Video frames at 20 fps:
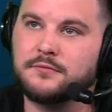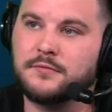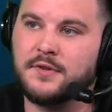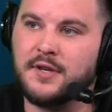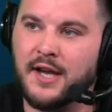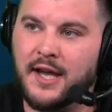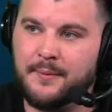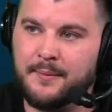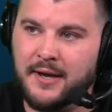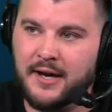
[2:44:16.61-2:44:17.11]

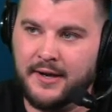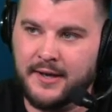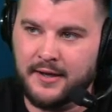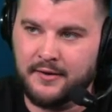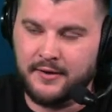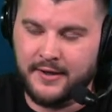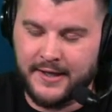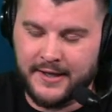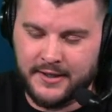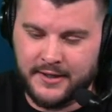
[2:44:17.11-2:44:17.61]
Timeout,
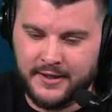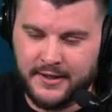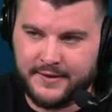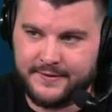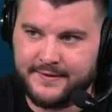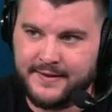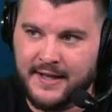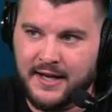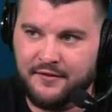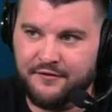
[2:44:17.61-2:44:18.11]
Atlanta.
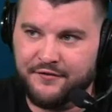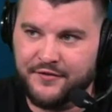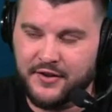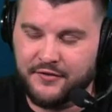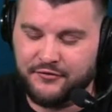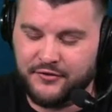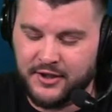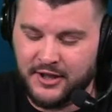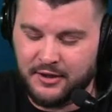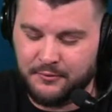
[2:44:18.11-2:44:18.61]
Knicks down
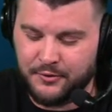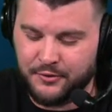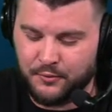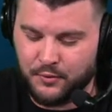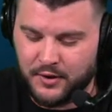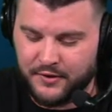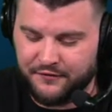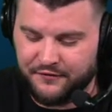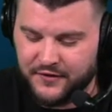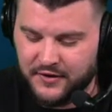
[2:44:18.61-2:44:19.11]
fifteen with
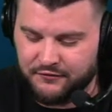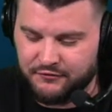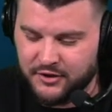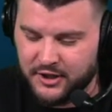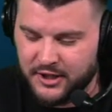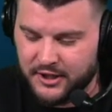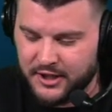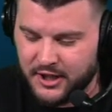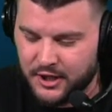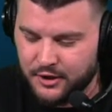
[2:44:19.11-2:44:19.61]
one fifty
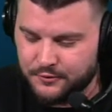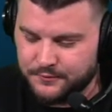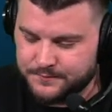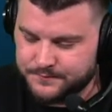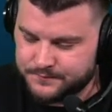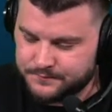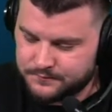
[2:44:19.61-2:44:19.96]
to go.